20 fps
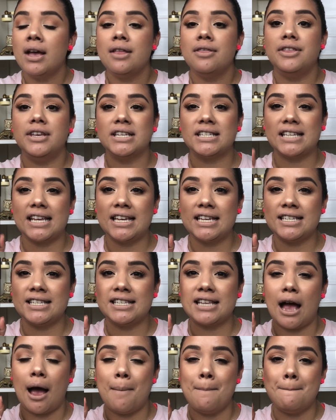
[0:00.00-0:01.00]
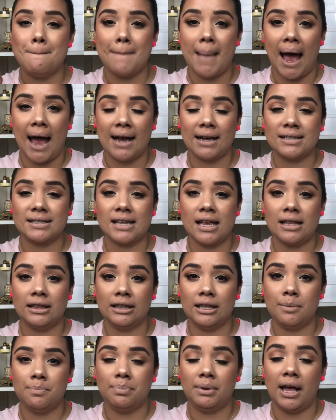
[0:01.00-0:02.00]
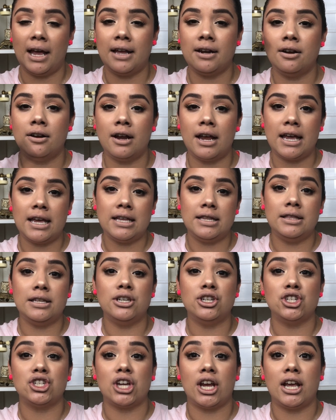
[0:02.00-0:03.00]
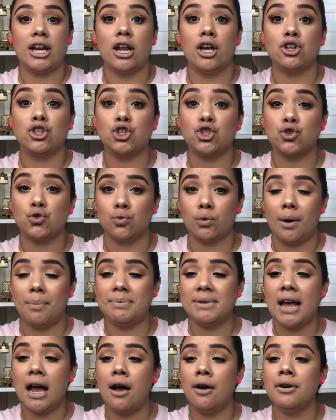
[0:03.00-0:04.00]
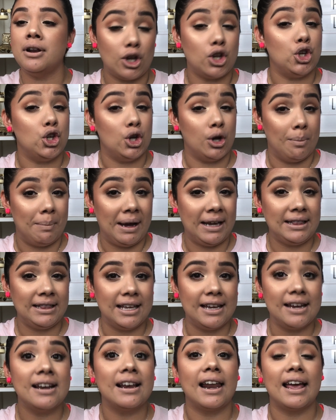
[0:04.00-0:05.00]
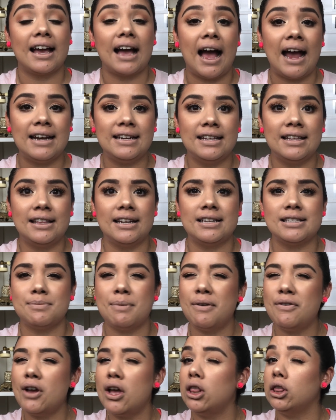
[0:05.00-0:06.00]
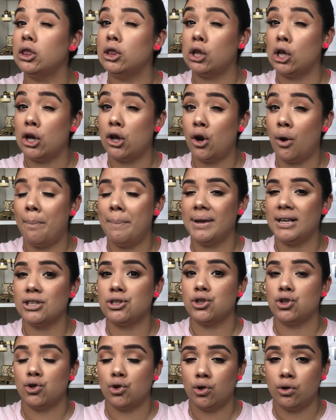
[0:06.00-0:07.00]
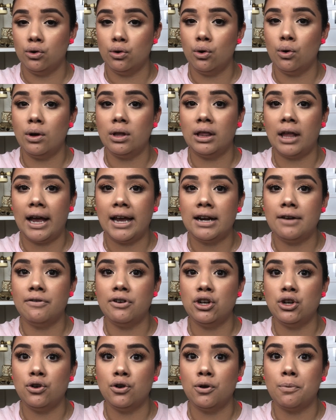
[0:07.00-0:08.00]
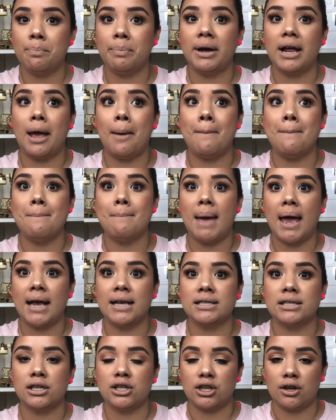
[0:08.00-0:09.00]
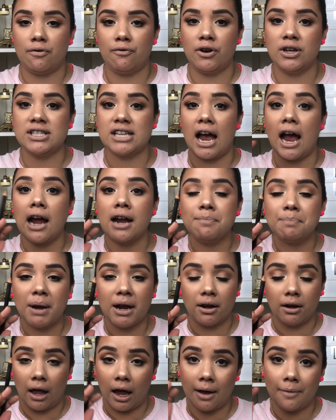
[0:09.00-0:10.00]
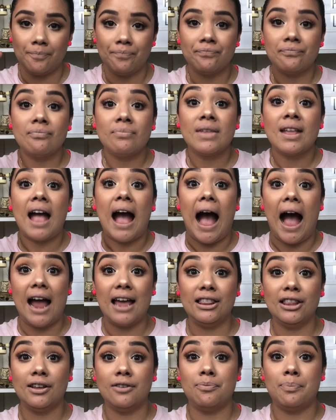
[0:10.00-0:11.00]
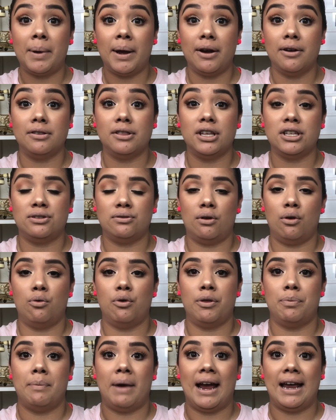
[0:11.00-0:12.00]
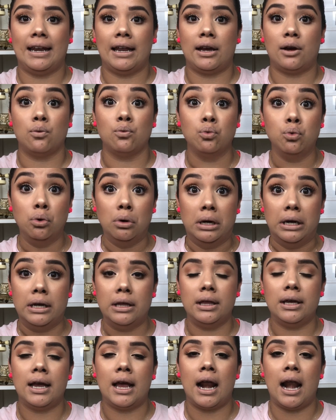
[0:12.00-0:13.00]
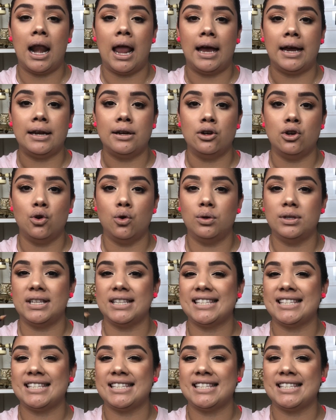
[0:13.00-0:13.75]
This is a MAC's lip liner in the shade Strip Down. You might think, like I did, that it's maybe a little bit too light of a nude, but it makes a difference. I love pairing this one with my like really light nudes.